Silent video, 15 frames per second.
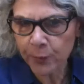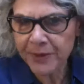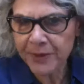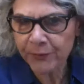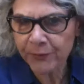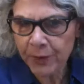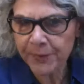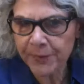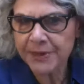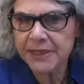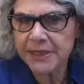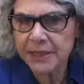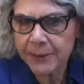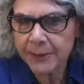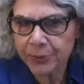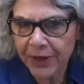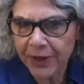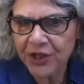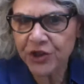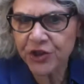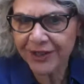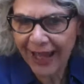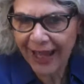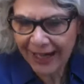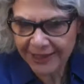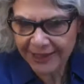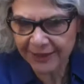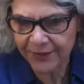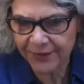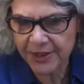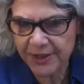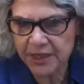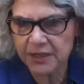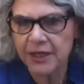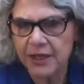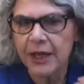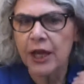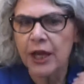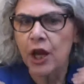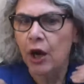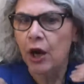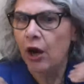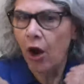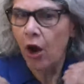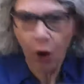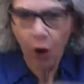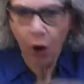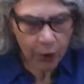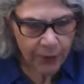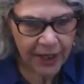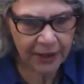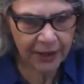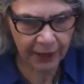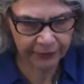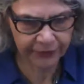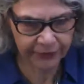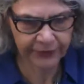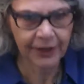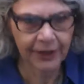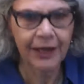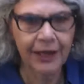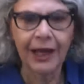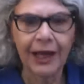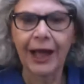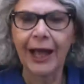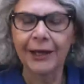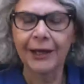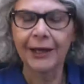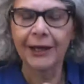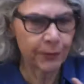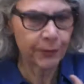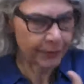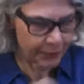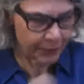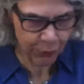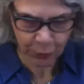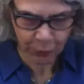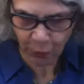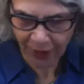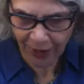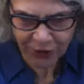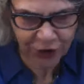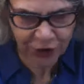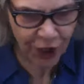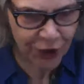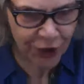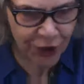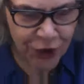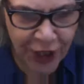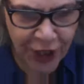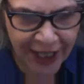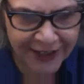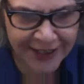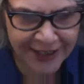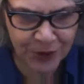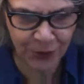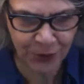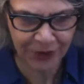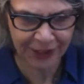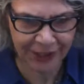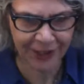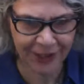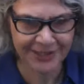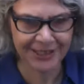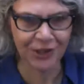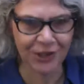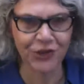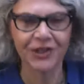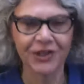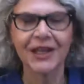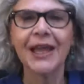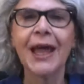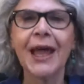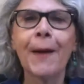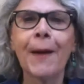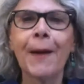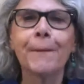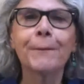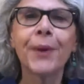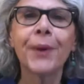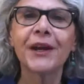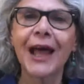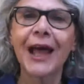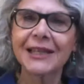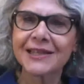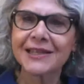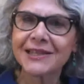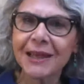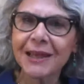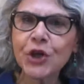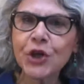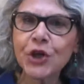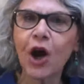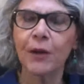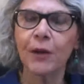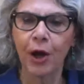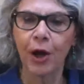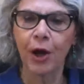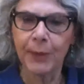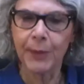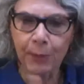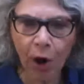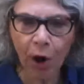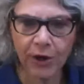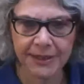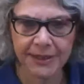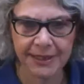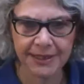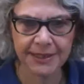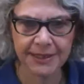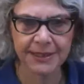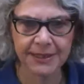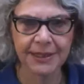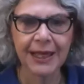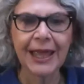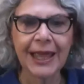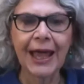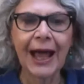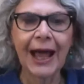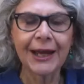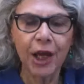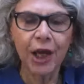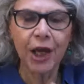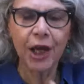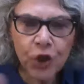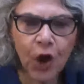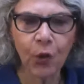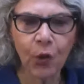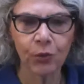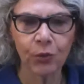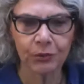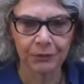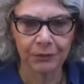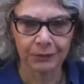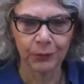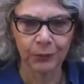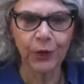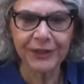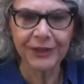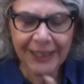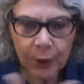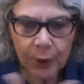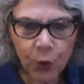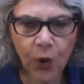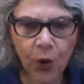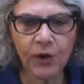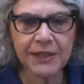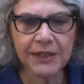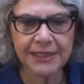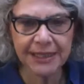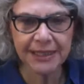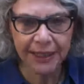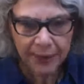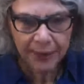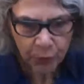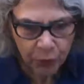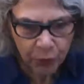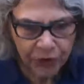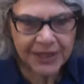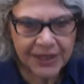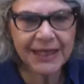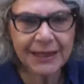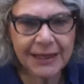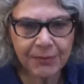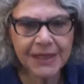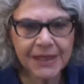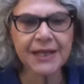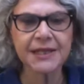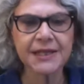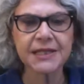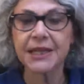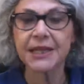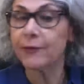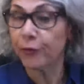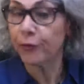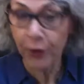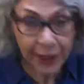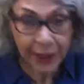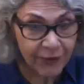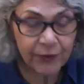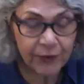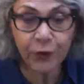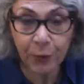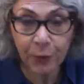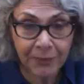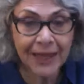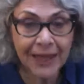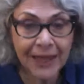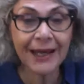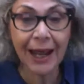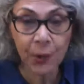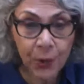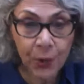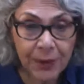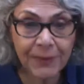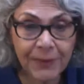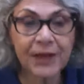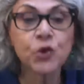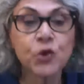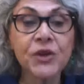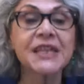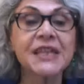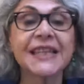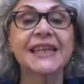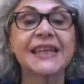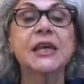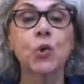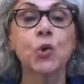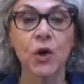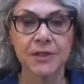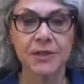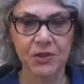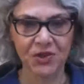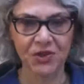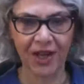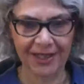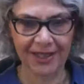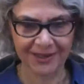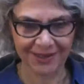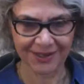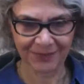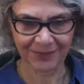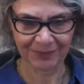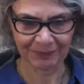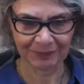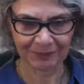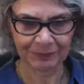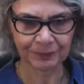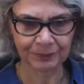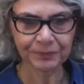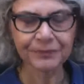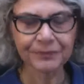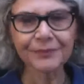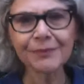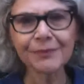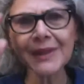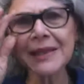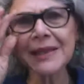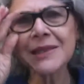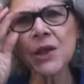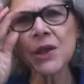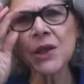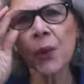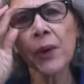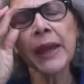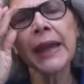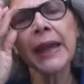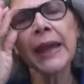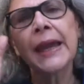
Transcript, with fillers: woman, women's liberation activist all my life. And I'm you know, I, I chair this organization, but at the same time, I'm a Marxist and I know what equality really means for even for men and women, you need an equal society. So